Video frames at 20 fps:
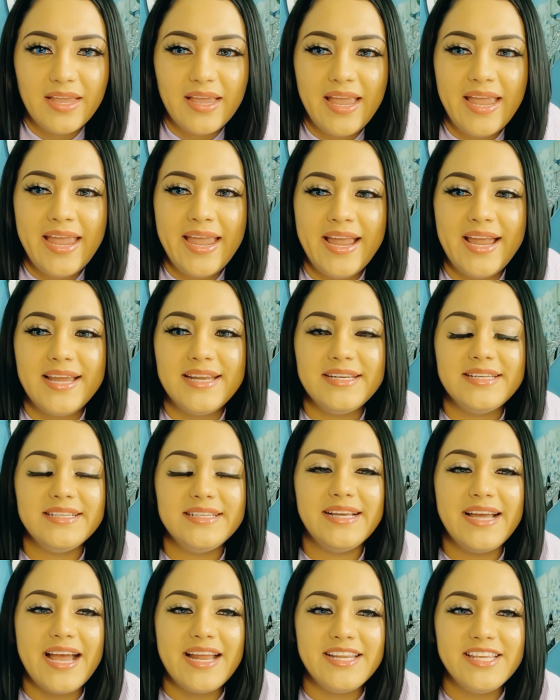
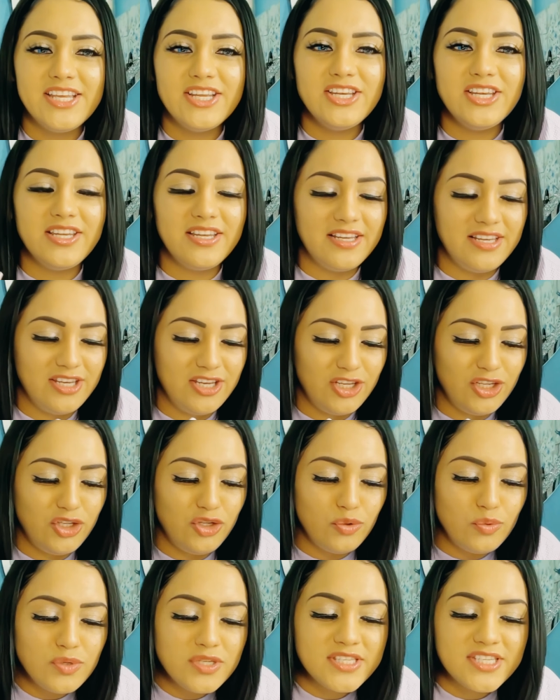And God can
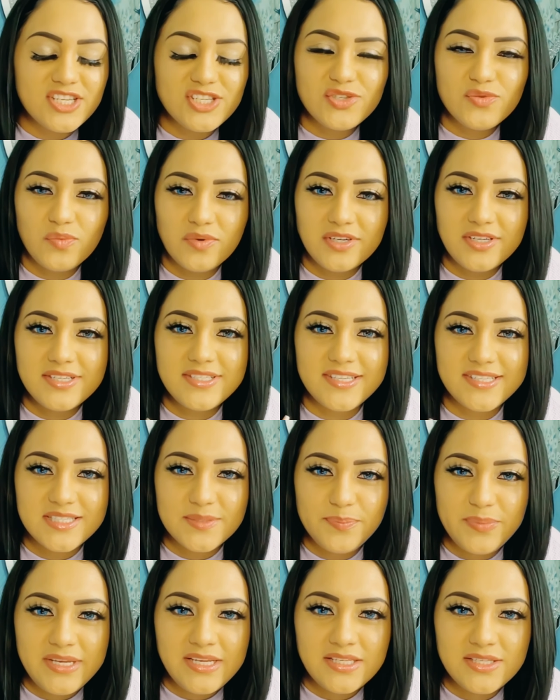use his word to
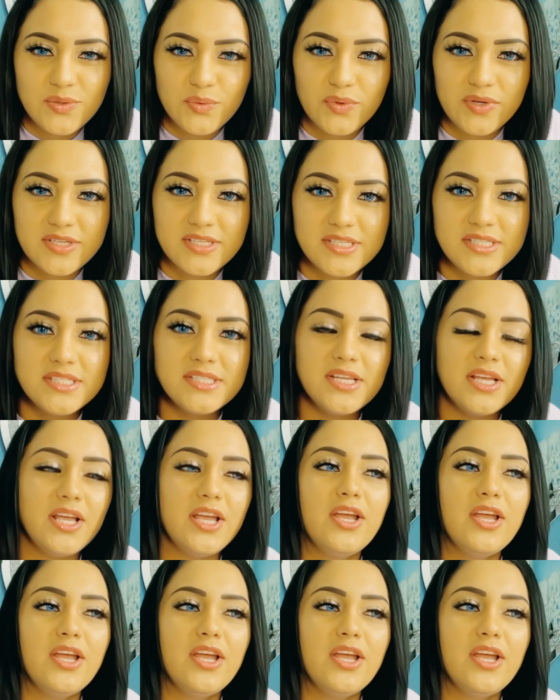speak to us